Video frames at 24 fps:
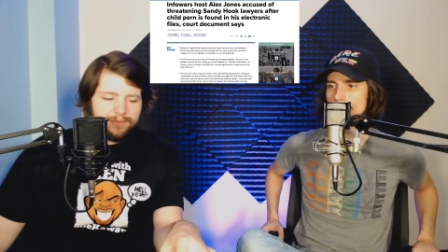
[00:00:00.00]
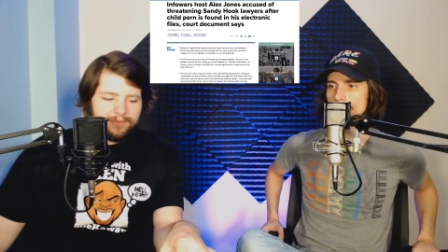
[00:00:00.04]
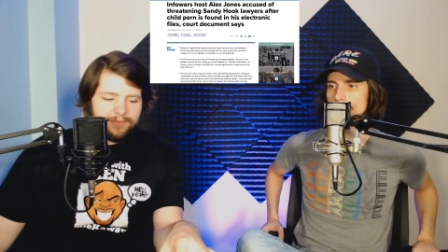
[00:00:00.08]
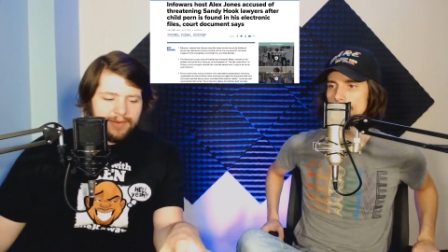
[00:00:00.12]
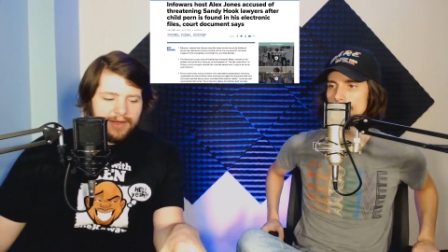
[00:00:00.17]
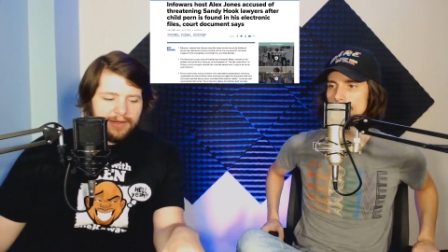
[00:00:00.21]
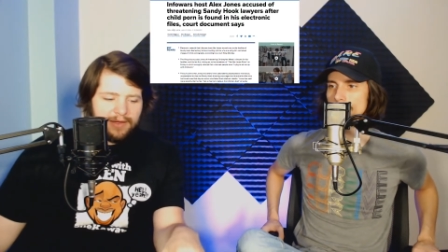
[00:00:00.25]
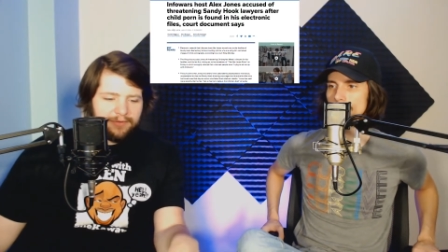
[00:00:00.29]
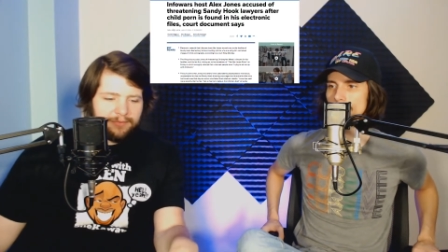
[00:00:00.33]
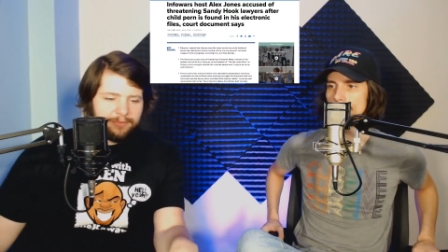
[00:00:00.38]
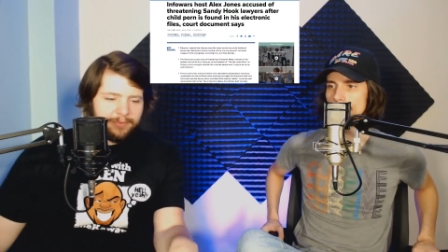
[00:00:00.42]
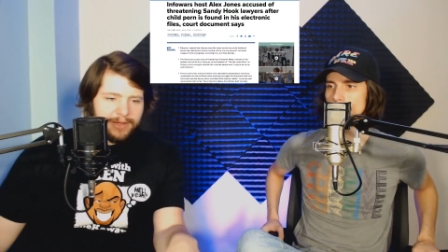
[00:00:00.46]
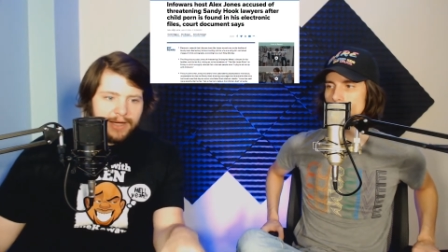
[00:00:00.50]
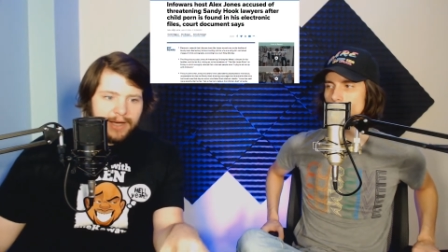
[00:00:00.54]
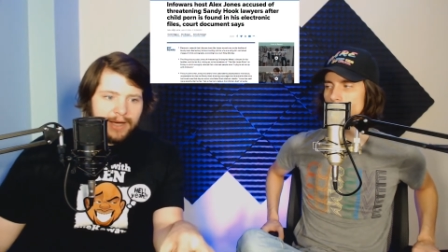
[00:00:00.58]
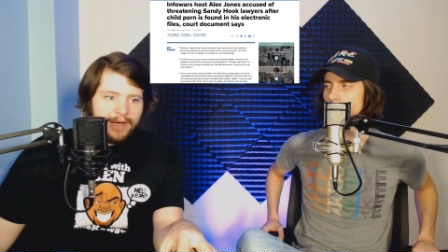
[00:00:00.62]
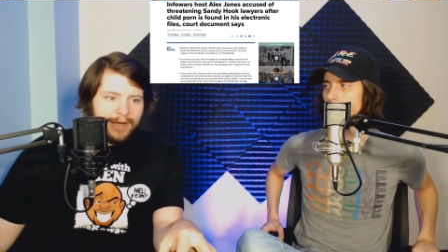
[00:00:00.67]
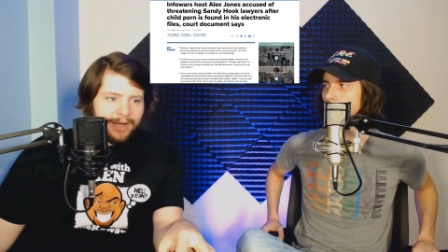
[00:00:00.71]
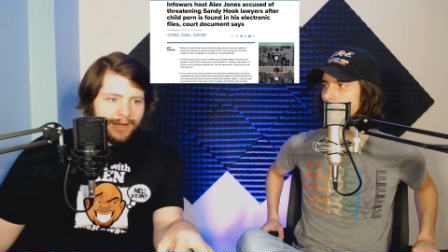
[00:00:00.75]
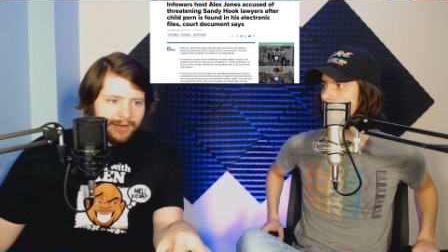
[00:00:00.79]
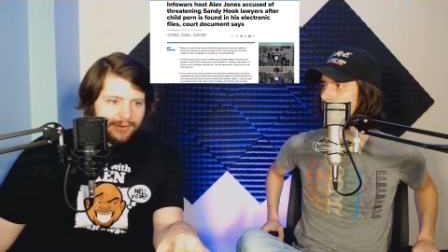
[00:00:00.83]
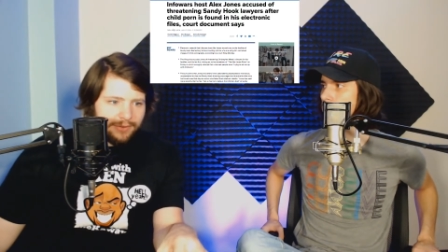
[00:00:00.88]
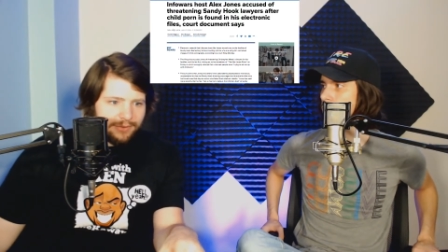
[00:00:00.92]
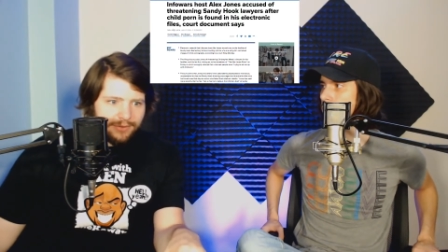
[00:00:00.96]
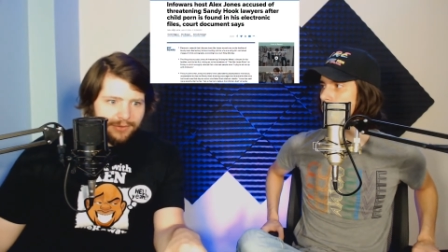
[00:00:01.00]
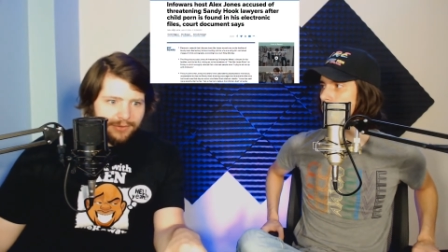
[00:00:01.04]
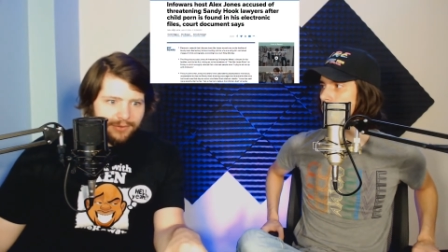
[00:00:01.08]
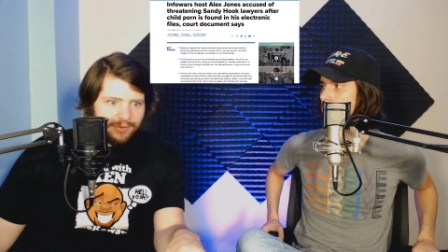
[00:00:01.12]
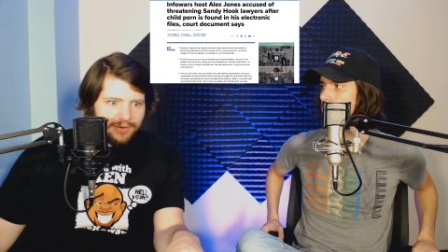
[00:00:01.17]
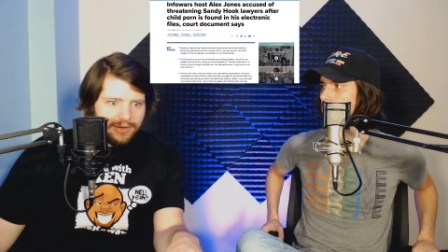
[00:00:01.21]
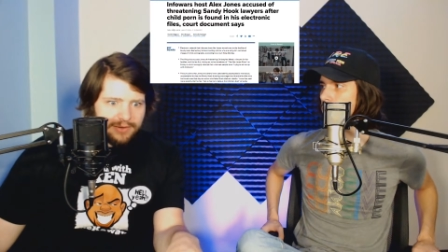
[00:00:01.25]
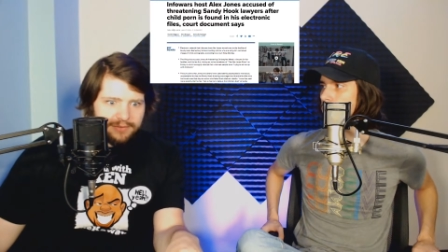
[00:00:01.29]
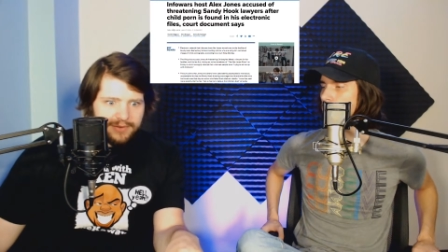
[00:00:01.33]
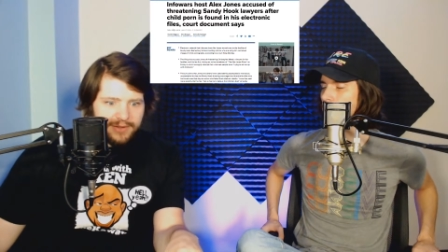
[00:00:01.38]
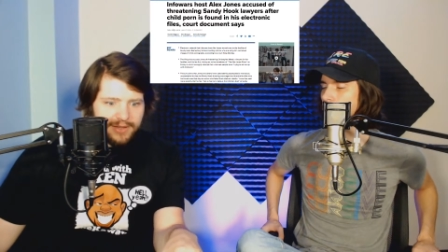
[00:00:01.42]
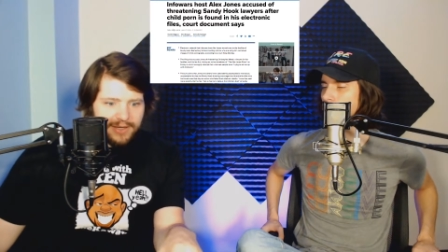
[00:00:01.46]
FBI or
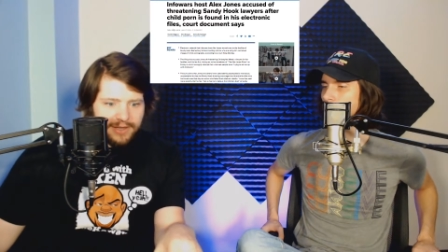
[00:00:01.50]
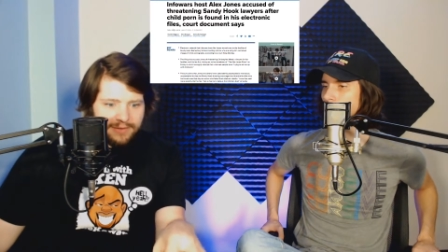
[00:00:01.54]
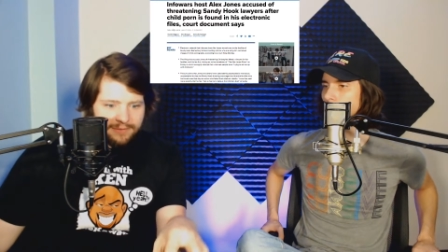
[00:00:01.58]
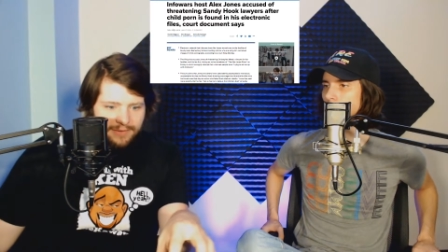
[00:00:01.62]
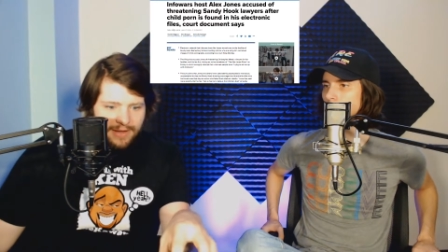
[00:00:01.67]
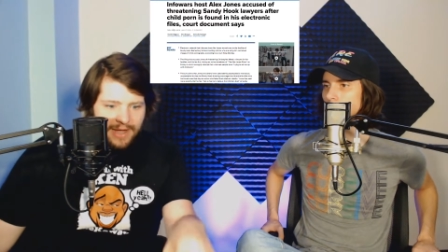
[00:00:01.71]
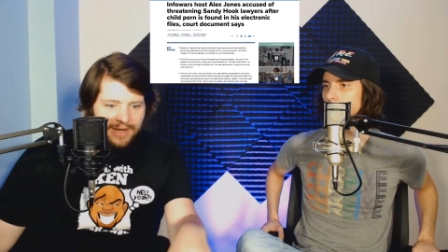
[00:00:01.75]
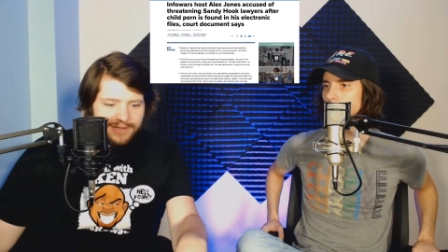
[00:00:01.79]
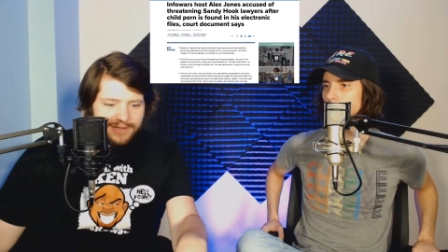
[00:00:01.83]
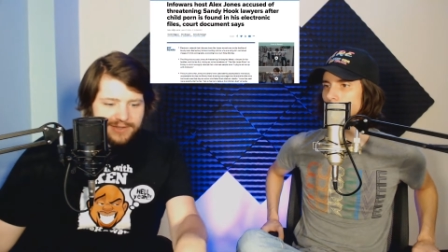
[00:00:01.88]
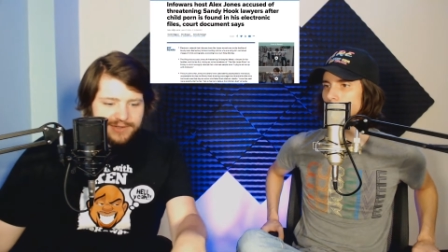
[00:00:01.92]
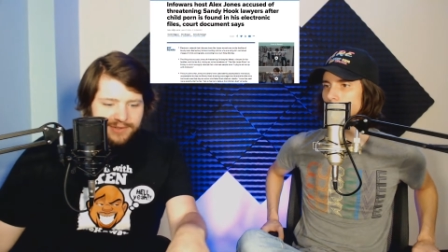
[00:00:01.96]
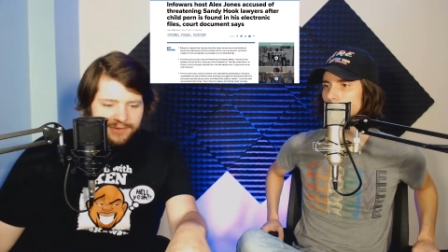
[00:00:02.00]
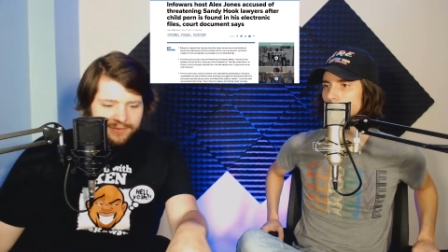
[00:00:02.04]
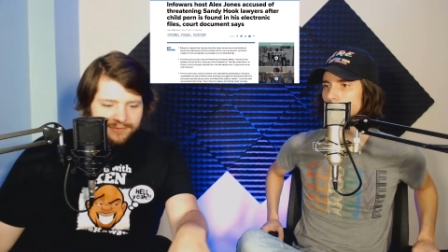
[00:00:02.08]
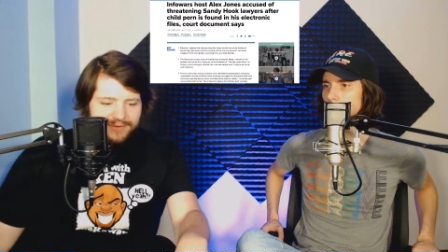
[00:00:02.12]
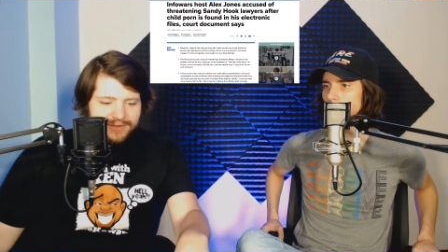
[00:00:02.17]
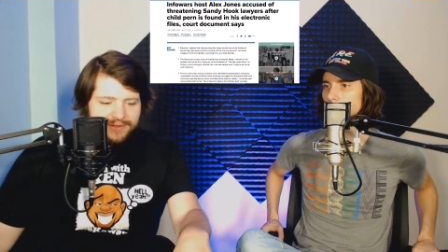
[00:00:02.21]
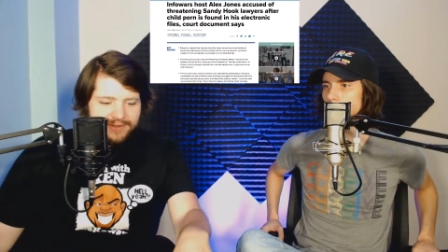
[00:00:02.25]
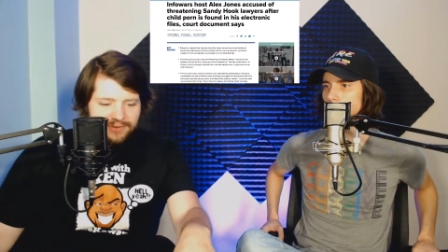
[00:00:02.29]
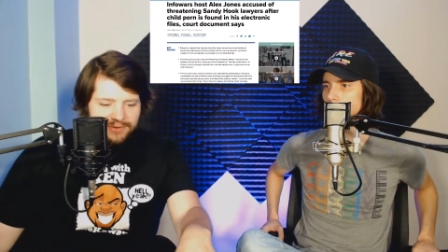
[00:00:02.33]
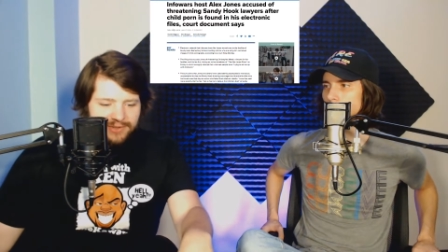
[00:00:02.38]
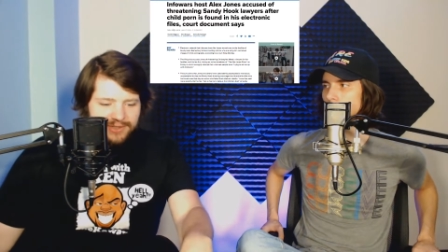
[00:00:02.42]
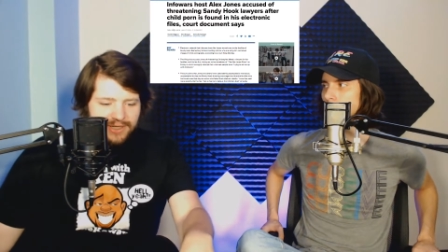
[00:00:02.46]
whoever had actually found